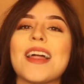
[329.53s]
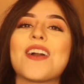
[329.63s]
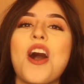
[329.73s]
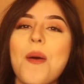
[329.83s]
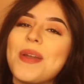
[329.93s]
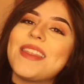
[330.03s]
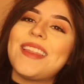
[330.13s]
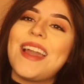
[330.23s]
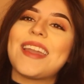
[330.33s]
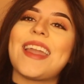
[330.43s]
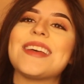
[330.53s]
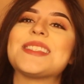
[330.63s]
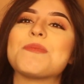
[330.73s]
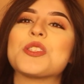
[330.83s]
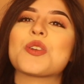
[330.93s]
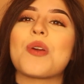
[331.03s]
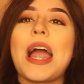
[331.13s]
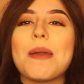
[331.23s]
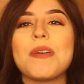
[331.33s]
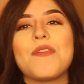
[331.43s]
Comment, like, and
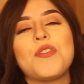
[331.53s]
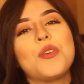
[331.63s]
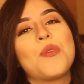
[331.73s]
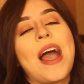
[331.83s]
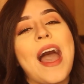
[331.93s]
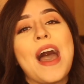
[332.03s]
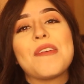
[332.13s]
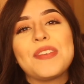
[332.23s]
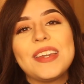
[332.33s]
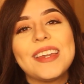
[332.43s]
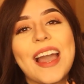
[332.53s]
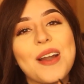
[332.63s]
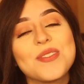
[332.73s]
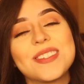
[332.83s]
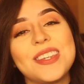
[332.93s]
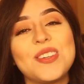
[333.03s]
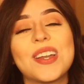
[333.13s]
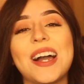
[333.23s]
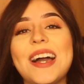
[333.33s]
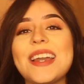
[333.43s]
subscribe if you haven't. I will see you
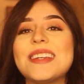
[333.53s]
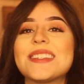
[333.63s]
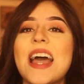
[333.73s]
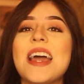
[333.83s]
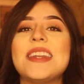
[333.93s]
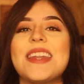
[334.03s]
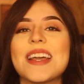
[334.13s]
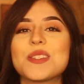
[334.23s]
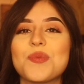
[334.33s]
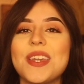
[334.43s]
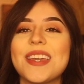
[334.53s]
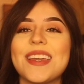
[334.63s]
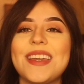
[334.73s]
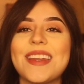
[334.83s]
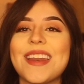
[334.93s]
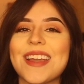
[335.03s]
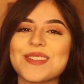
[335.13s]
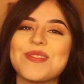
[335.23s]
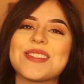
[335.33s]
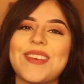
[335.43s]
guys next week in
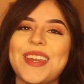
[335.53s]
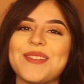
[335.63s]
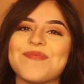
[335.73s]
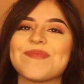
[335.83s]
next week's video.